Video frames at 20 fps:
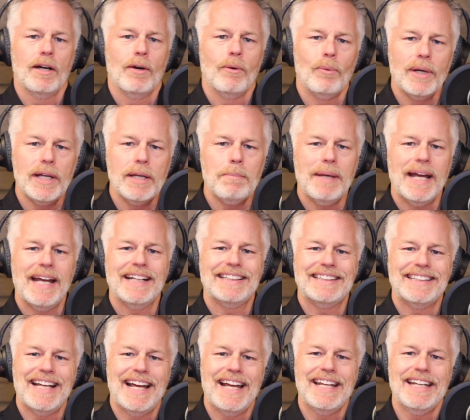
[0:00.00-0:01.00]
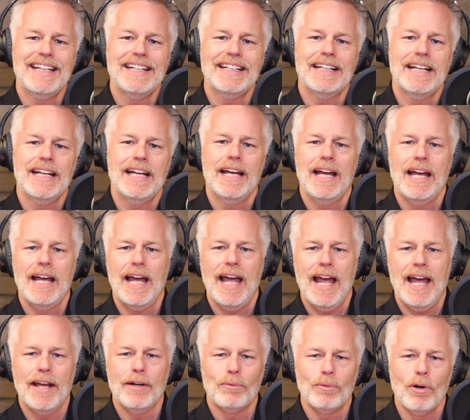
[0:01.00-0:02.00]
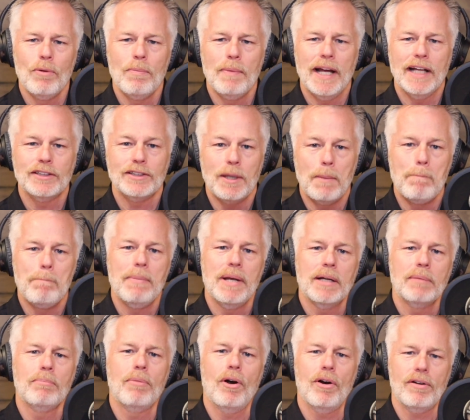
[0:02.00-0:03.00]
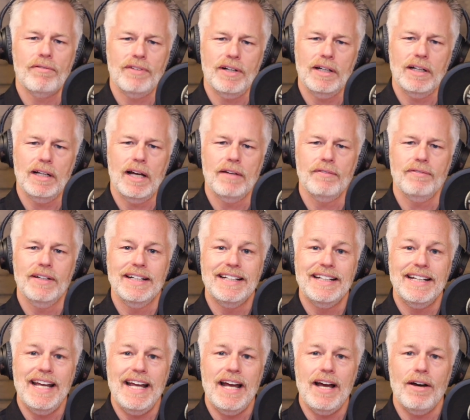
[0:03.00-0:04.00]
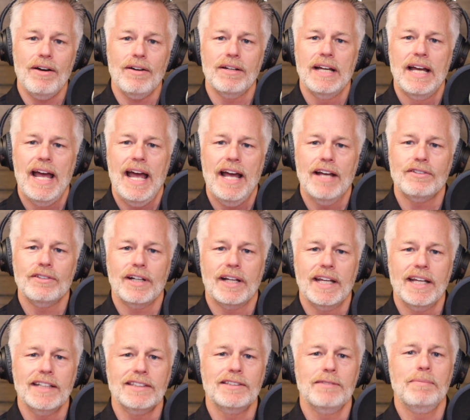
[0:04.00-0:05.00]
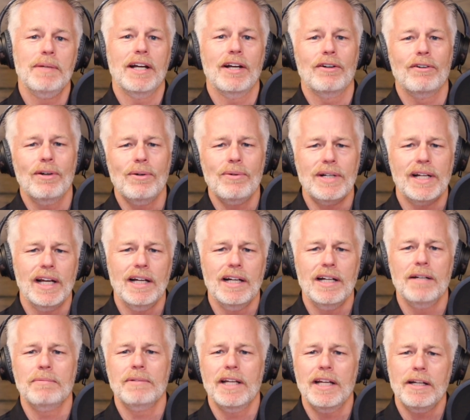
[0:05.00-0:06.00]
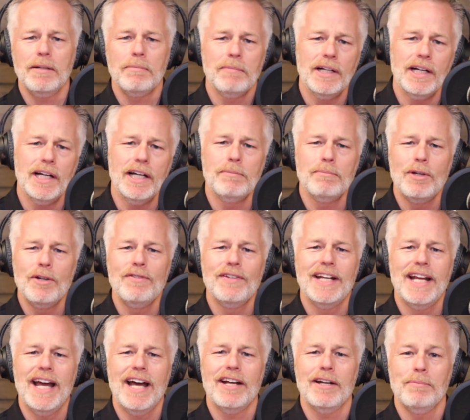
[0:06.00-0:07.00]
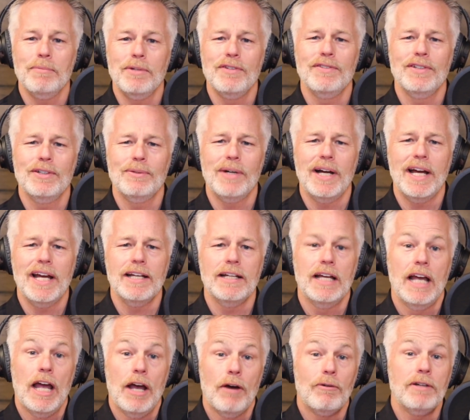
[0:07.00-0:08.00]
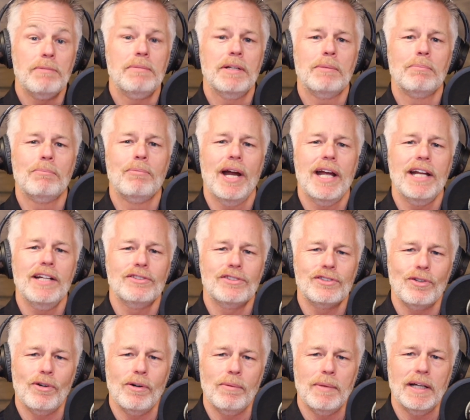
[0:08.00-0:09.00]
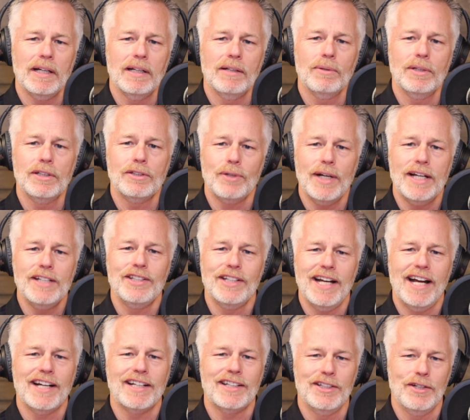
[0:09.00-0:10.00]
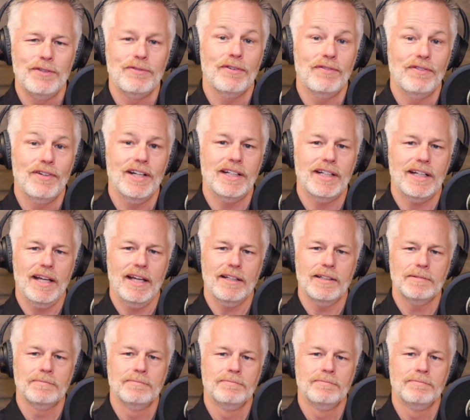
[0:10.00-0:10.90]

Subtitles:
We make dating and romance a big part of our life. And now, as our kids have been growing up, getting married, moving out, and moving away, we've been brainstorming what Tracy and I could do for fun together.